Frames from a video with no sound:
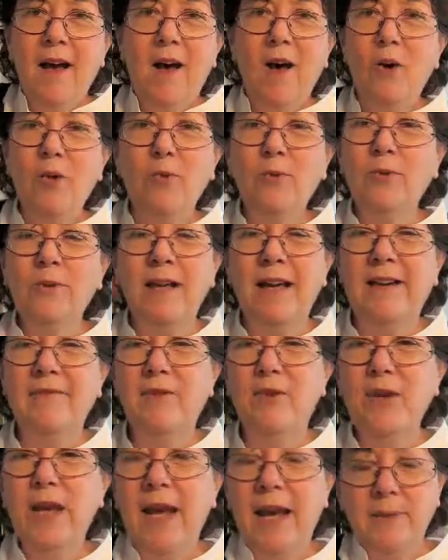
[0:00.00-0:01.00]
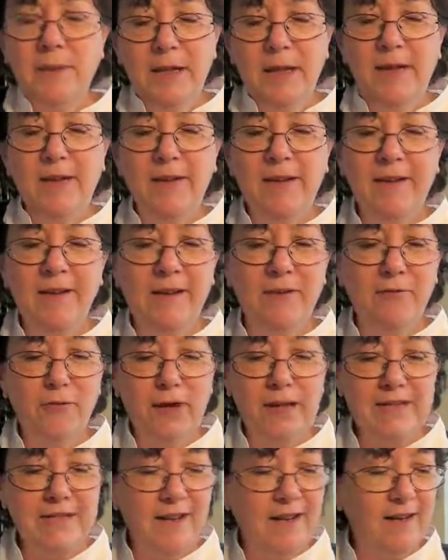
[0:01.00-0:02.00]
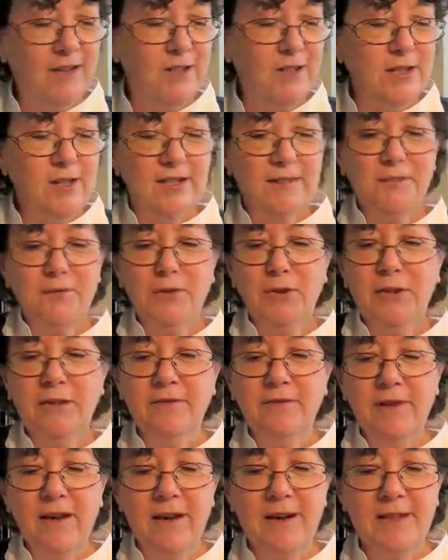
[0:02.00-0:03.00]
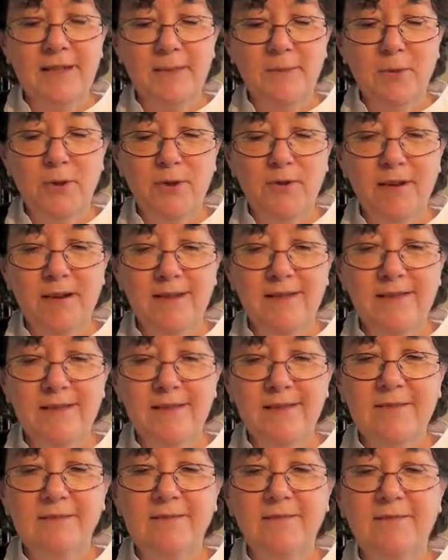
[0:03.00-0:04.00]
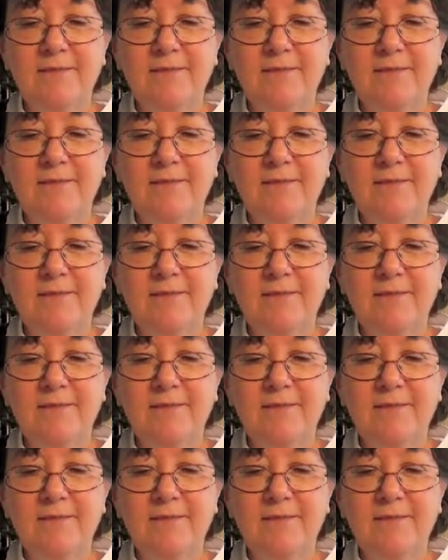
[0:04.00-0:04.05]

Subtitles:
whole vocabulary and our phraseology is full of oxymorons.